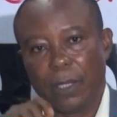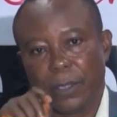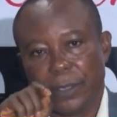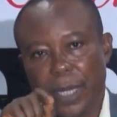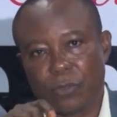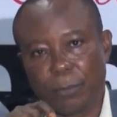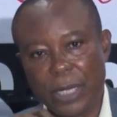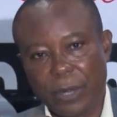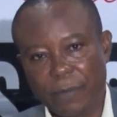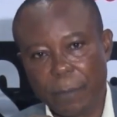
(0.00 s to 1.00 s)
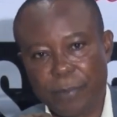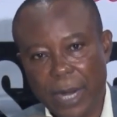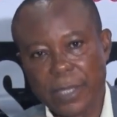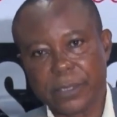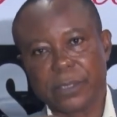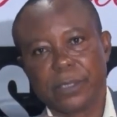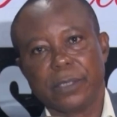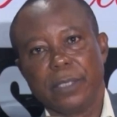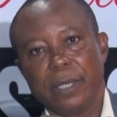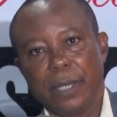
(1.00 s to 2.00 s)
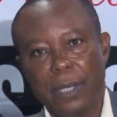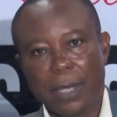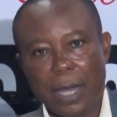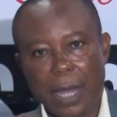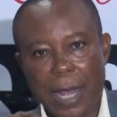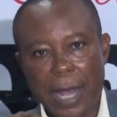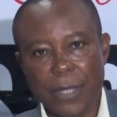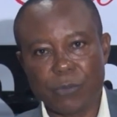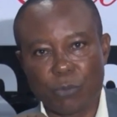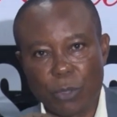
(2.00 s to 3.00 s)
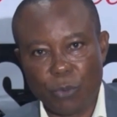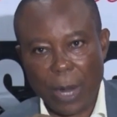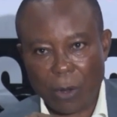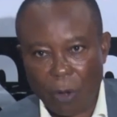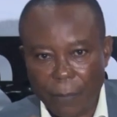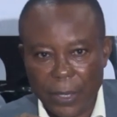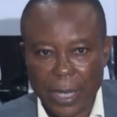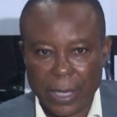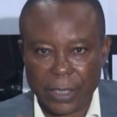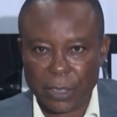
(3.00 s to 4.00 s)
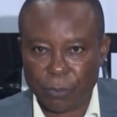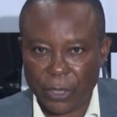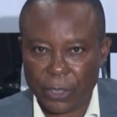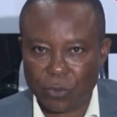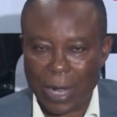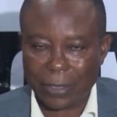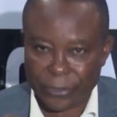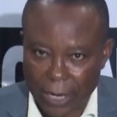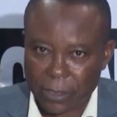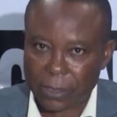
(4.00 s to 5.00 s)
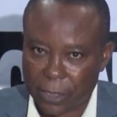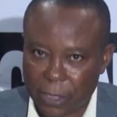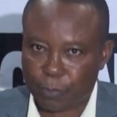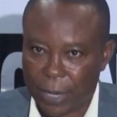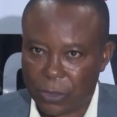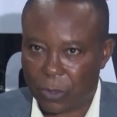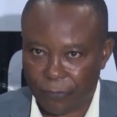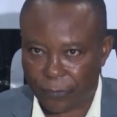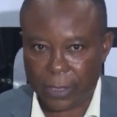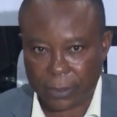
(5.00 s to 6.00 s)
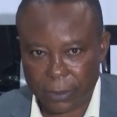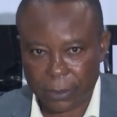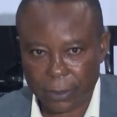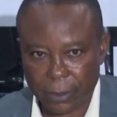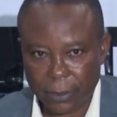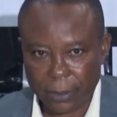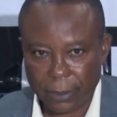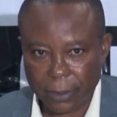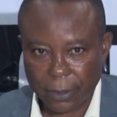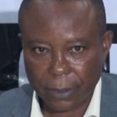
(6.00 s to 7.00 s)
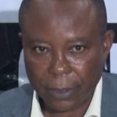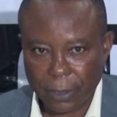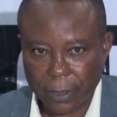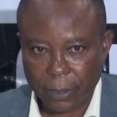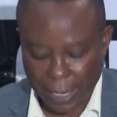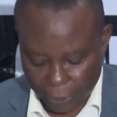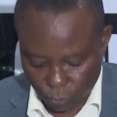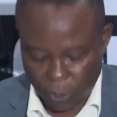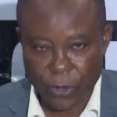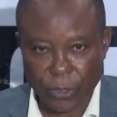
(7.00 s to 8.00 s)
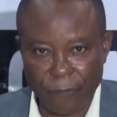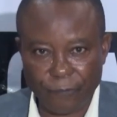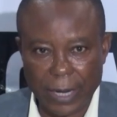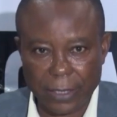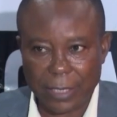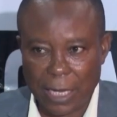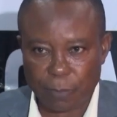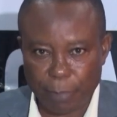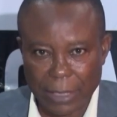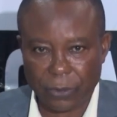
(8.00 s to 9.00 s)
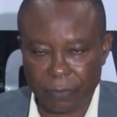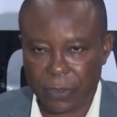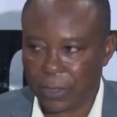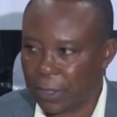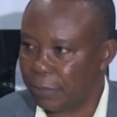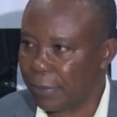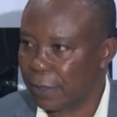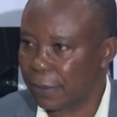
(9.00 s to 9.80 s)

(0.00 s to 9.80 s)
Gentlemen of the press, as we were coming here this morning to address this press conference, that is why you don't find it as part of this statement.